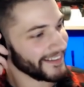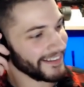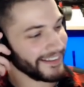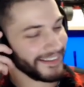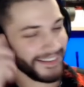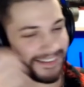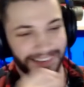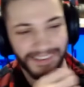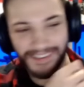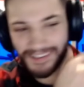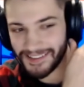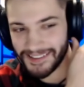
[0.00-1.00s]

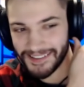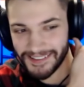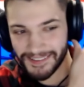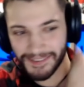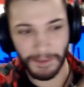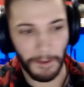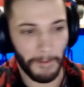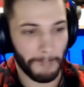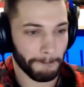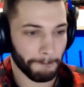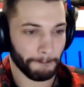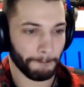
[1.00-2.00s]

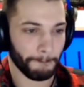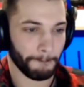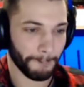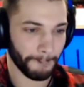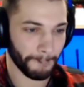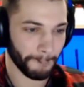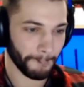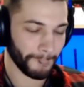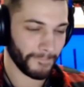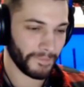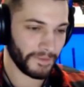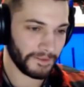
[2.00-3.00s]

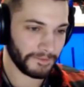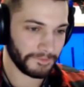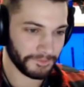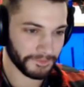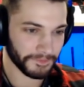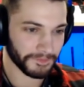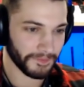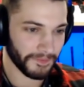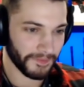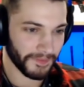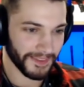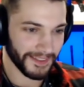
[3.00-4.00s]

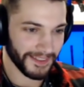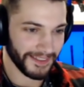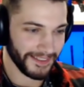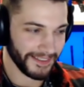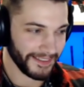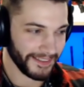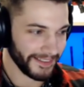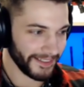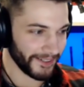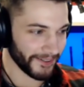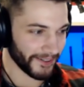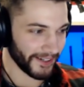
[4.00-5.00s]

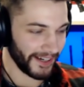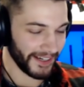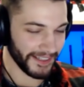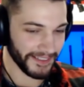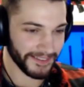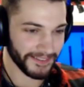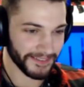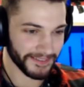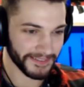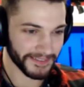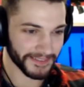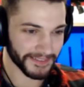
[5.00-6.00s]

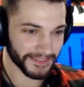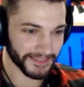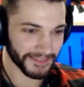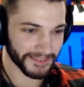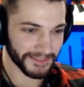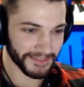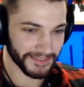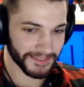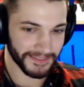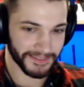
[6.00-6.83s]
(not speaking)